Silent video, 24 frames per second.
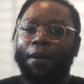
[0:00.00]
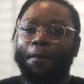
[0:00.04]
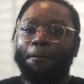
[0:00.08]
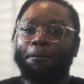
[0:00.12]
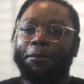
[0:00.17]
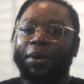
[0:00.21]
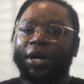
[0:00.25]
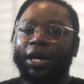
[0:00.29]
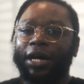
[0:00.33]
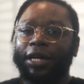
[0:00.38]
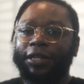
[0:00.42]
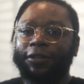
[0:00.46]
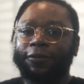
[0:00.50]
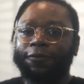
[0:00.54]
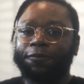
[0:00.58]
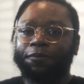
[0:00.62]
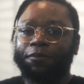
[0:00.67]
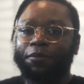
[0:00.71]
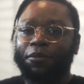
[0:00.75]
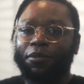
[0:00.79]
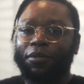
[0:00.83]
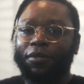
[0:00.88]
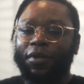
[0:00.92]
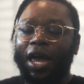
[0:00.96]
But
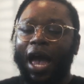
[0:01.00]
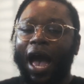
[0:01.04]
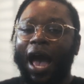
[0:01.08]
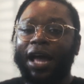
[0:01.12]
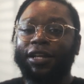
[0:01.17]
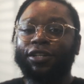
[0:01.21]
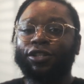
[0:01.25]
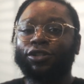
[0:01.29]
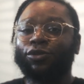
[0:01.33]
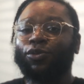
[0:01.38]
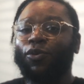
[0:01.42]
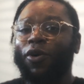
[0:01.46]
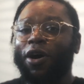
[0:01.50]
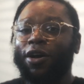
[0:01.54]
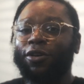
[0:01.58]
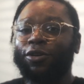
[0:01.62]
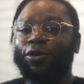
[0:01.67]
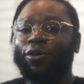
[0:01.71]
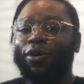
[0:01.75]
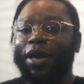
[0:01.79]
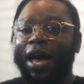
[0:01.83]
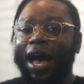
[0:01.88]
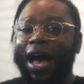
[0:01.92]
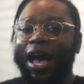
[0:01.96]
I just want
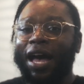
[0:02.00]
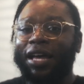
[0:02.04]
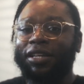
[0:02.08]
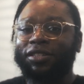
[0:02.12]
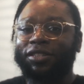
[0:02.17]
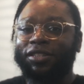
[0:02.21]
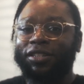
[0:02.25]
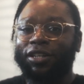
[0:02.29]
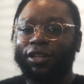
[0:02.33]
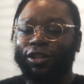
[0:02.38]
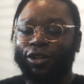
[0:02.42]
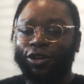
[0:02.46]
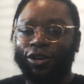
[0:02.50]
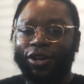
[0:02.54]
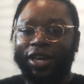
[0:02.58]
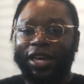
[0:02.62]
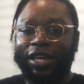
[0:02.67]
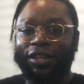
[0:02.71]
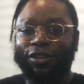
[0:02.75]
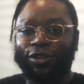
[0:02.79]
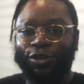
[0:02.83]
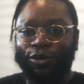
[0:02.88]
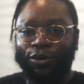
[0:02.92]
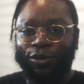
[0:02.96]
you guys to look
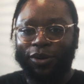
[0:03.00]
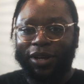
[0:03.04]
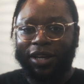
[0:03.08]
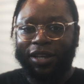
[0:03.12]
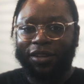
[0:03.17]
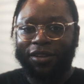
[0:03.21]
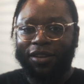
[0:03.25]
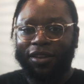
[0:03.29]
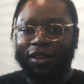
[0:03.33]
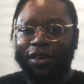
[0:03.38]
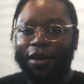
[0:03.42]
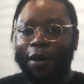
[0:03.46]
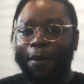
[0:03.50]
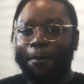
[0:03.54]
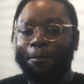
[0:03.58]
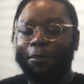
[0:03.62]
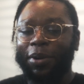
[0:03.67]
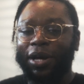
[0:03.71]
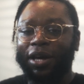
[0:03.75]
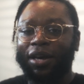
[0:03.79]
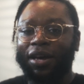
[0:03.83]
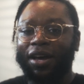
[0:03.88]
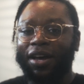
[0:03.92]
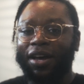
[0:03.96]
into it
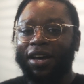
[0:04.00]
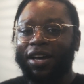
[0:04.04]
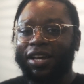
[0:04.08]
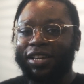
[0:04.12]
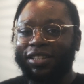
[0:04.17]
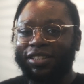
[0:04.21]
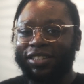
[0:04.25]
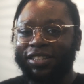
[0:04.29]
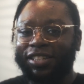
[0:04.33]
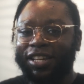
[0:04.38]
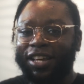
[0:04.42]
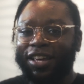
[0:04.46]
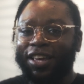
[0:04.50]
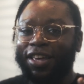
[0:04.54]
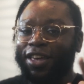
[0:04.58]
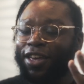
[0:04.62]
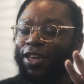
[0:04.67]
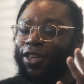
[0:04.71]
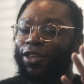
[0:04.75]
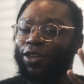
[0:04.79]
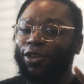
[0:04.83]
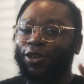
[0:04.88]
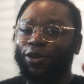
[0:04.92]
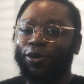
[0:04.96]
because
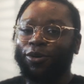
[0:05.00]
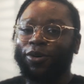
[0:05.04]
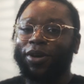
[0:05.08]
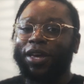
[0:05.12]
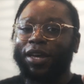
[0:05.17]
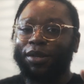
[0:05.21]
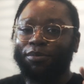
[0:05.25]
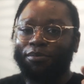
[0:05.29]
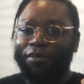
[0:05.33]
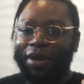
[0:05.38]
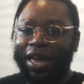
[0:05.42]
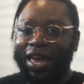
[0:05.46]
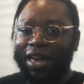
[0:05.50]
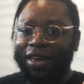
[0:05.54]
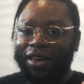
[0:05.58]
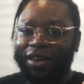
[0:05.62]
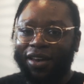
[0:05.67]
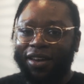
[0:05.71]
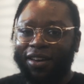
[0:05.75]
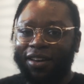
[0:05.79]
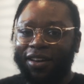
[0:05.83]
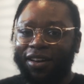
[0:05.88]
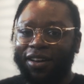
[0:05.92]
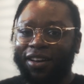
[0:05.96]
you can
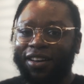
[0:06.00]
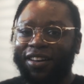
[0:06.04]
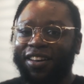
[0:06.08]
make